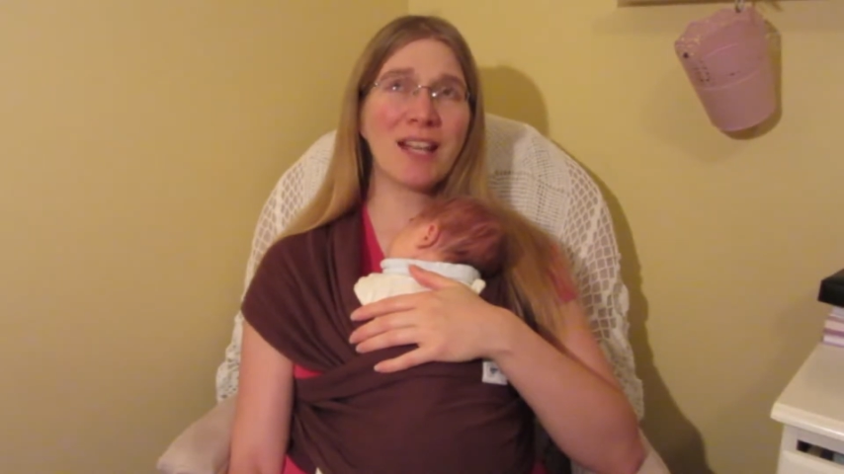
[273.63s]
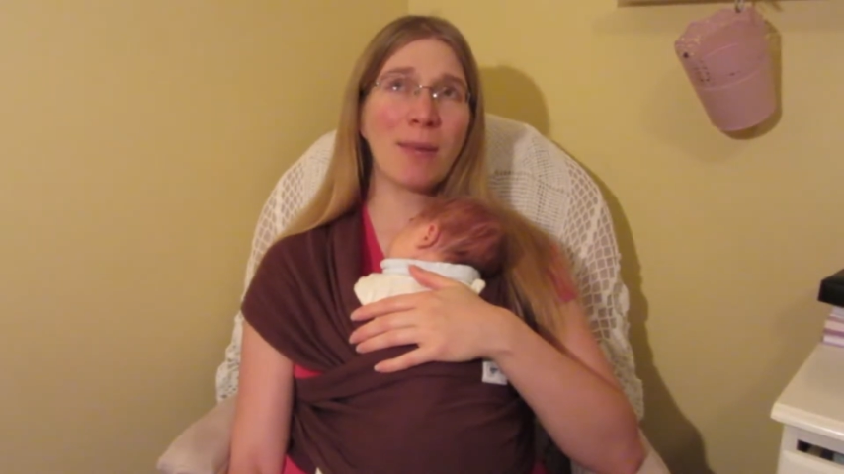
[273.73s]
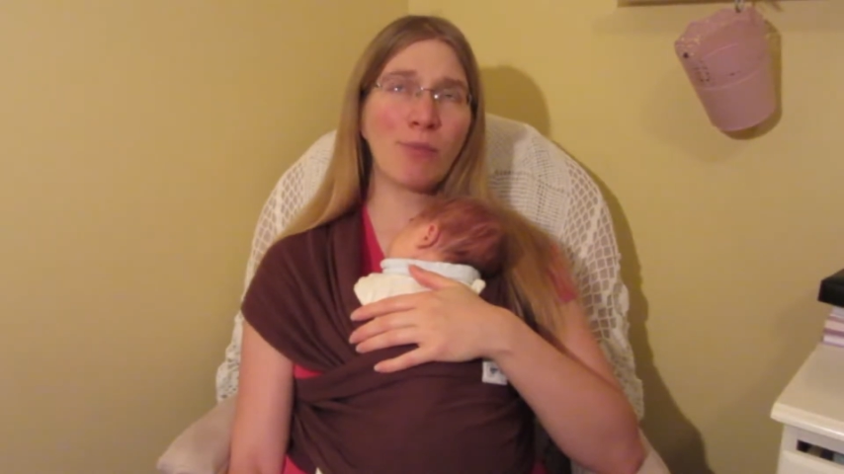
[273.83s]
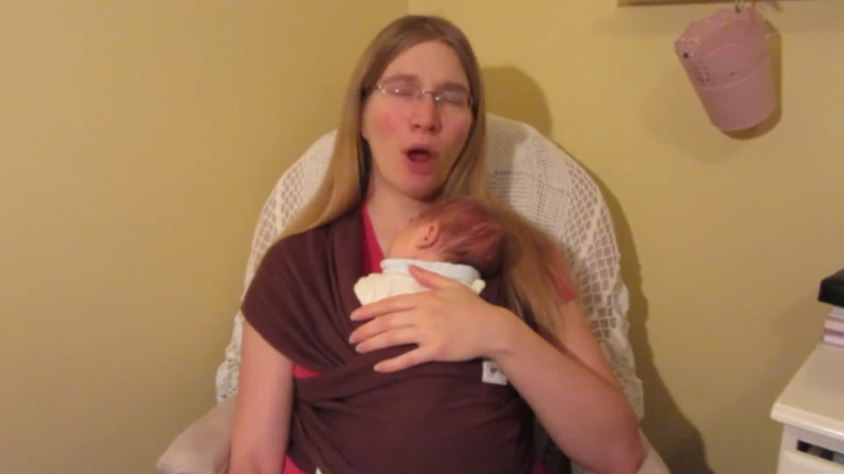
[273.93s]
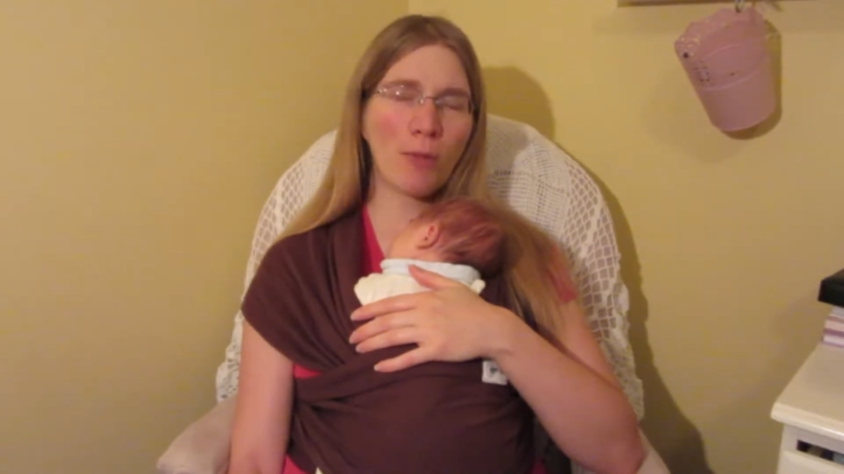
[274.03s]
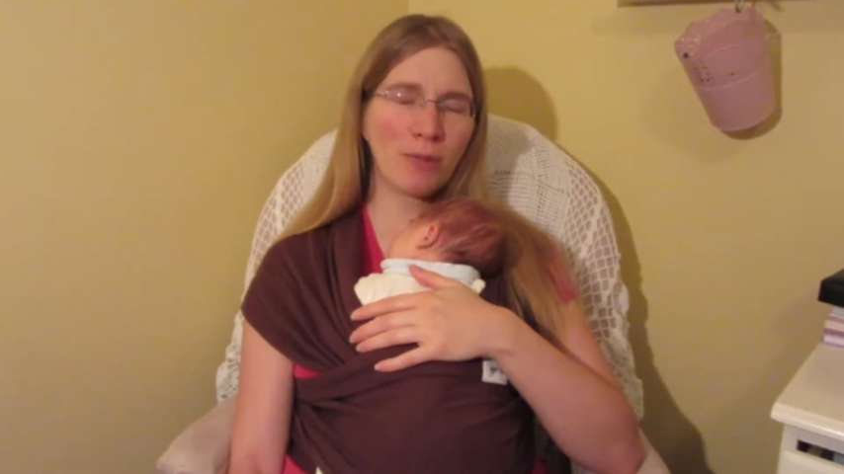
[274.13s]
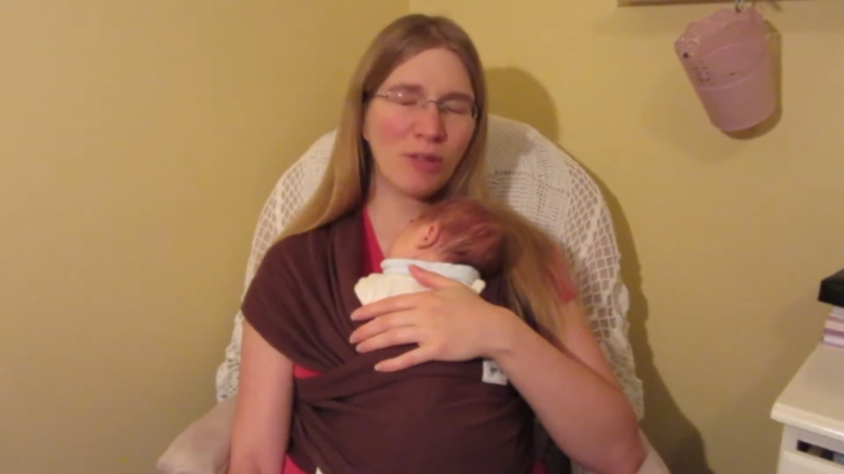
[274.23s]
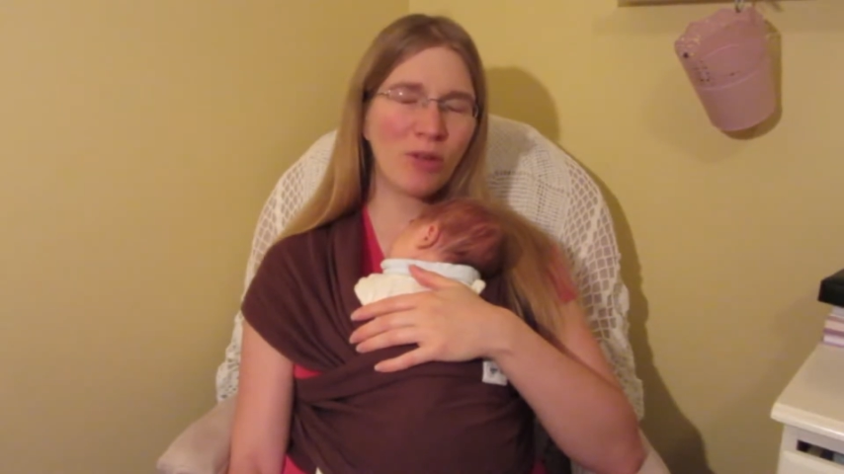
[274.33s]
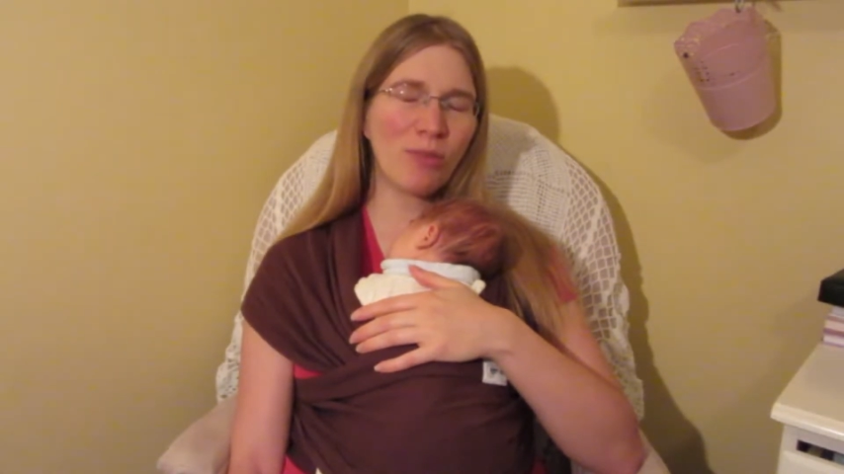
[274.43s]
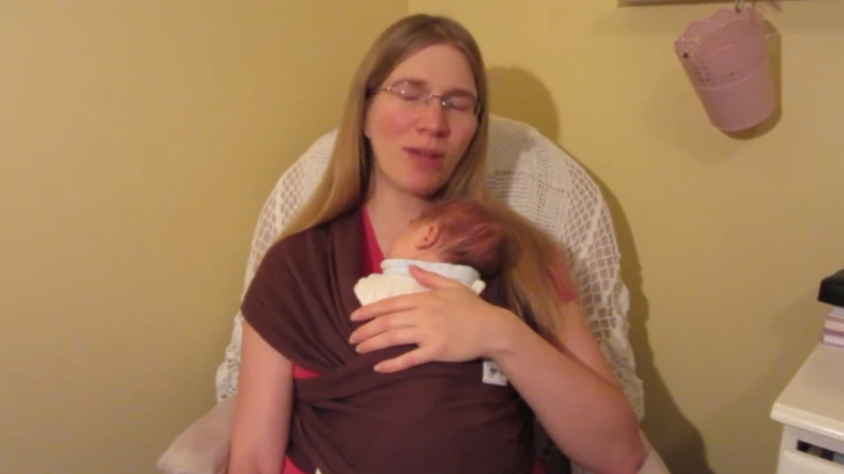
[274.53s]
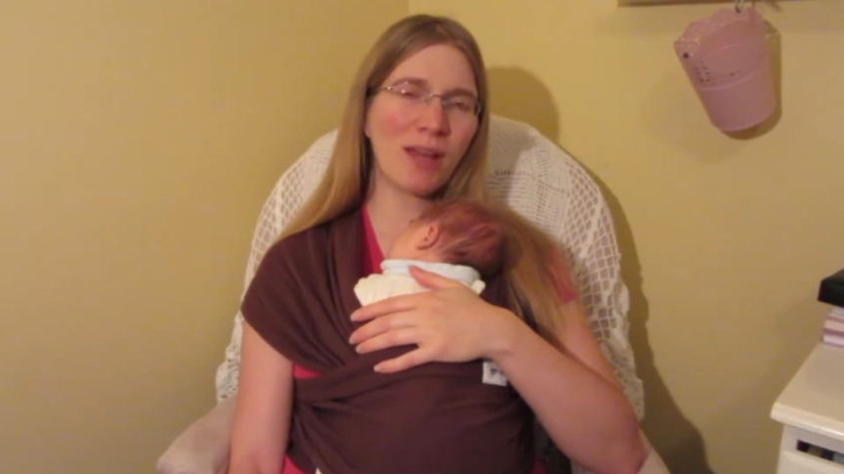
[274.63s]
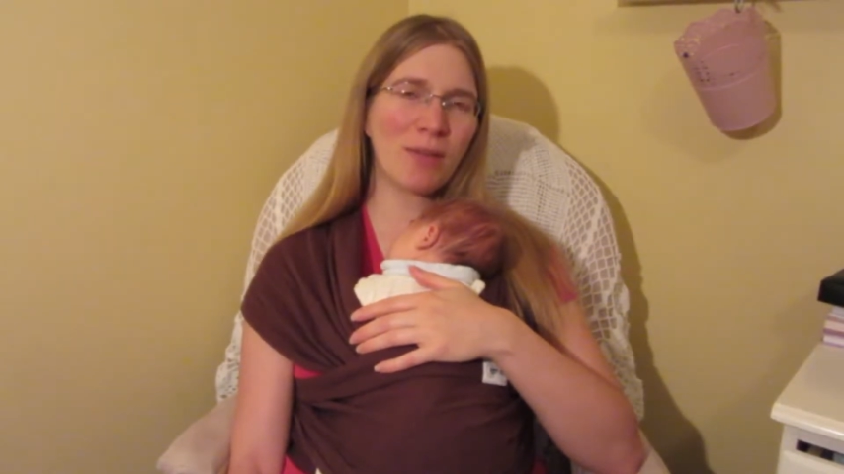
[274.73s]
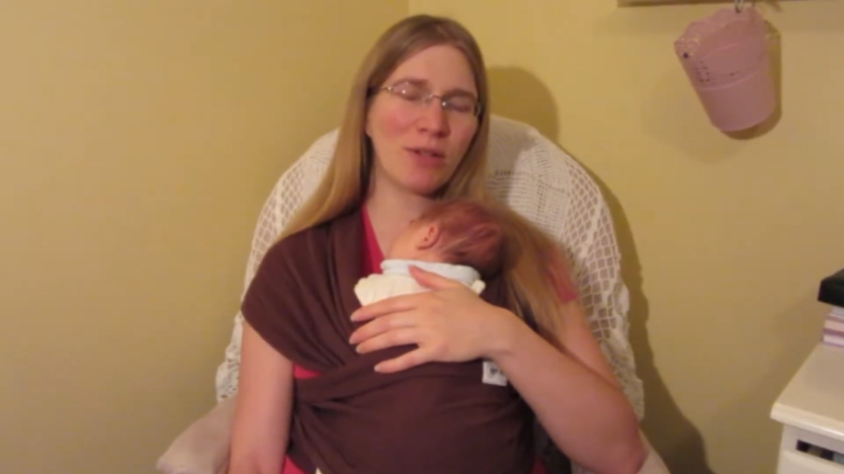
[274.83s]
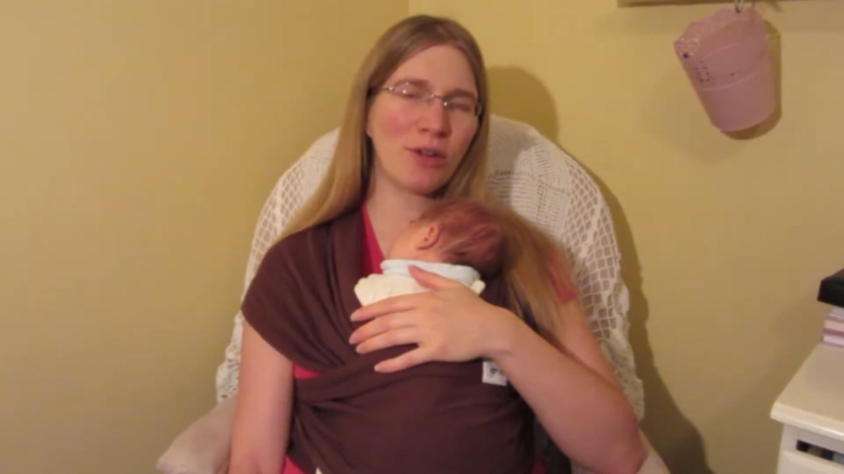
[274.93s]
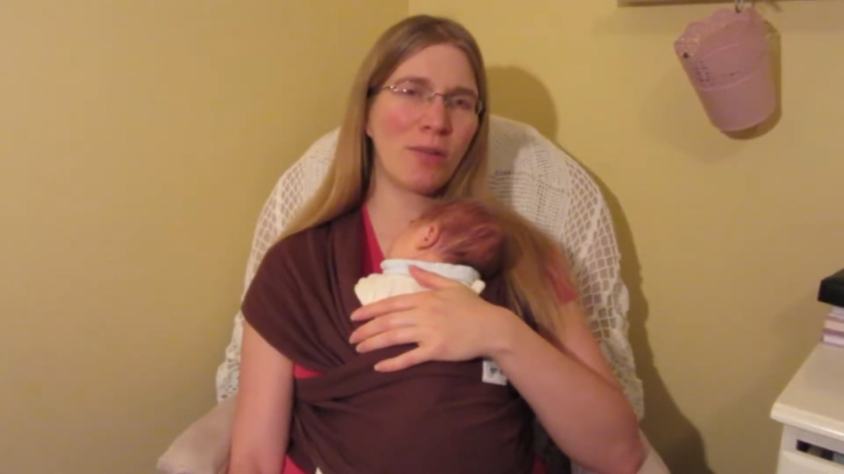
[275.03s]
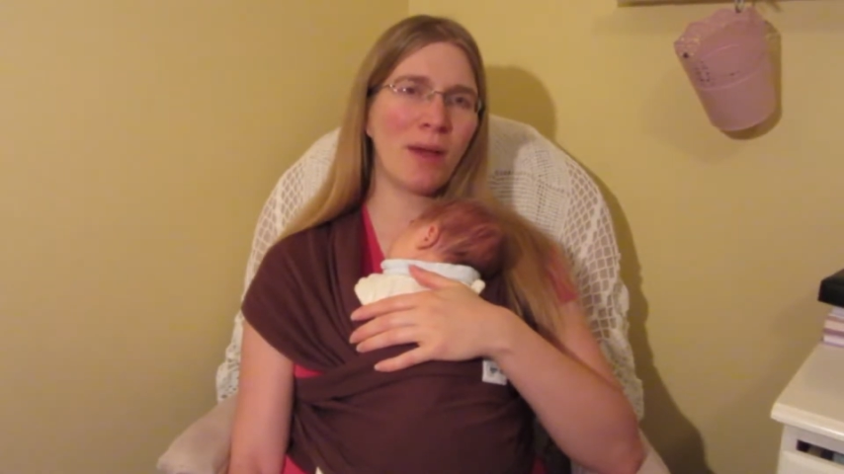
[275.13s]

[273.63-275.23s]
and I probably will be in maternity